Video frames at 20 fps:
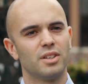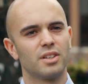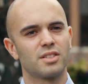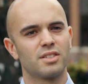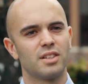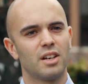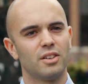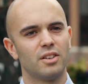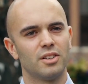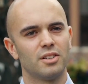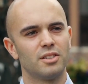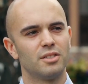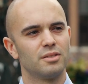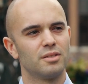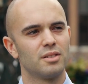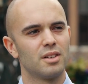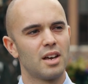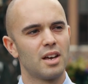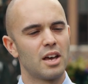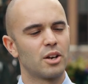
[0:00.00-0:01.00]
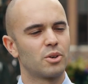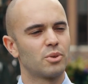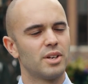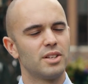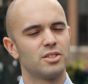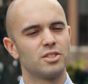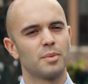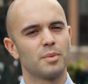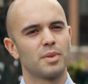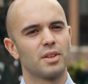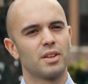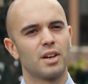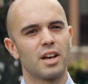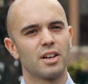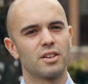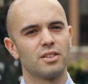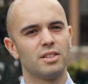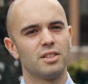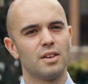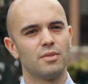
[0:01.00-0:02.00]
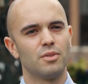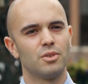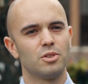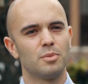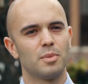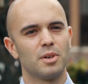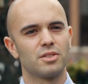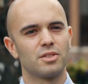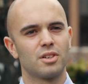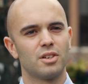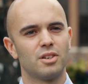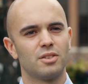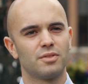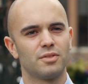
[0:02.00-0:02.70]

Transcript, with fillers: excel in and, and create something that I could never do myself.